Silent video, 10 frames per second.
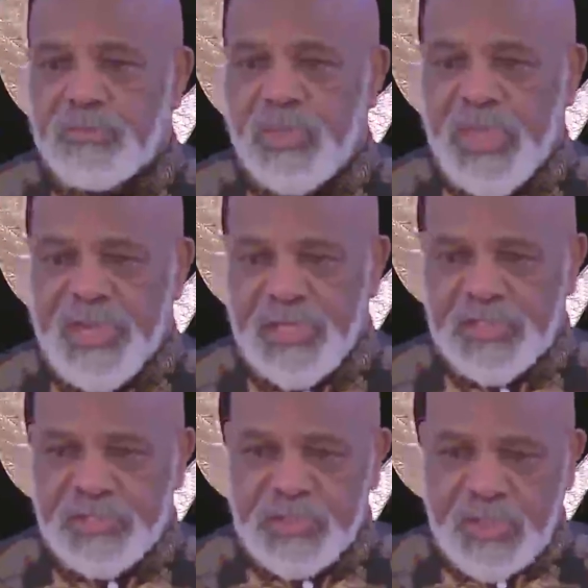
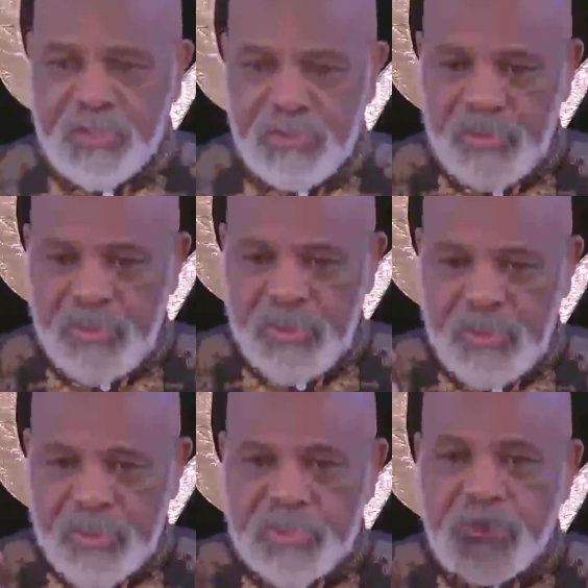planets and
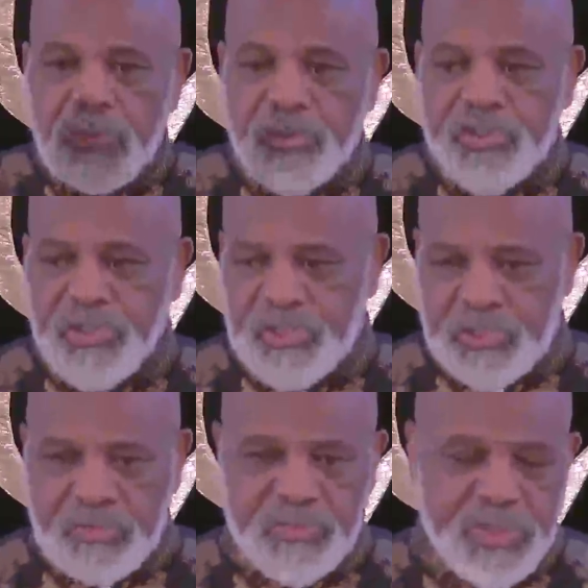solar
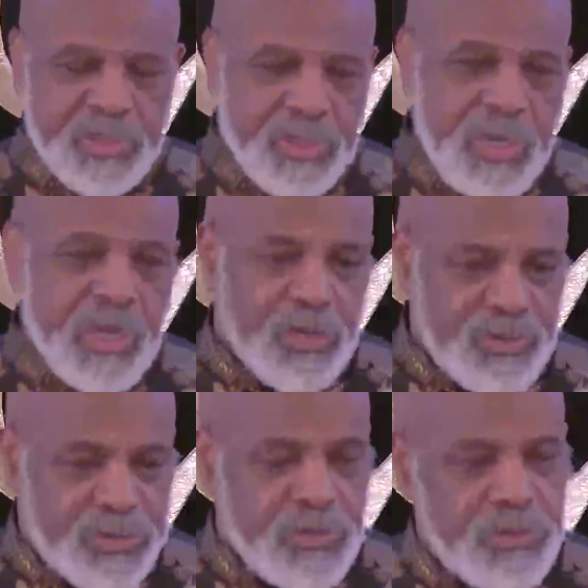systems and
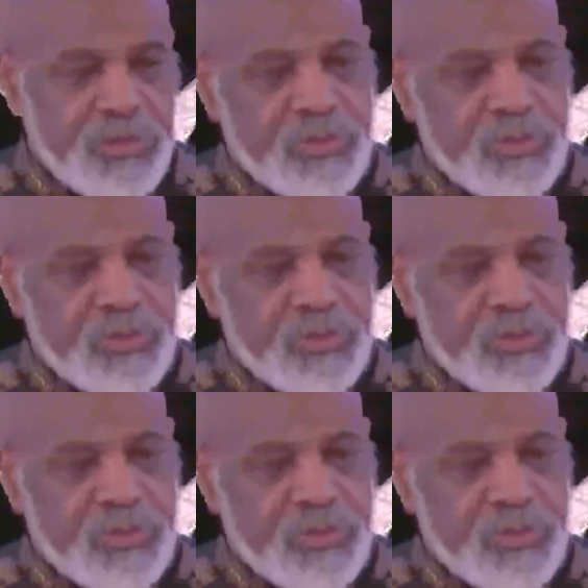galaxies,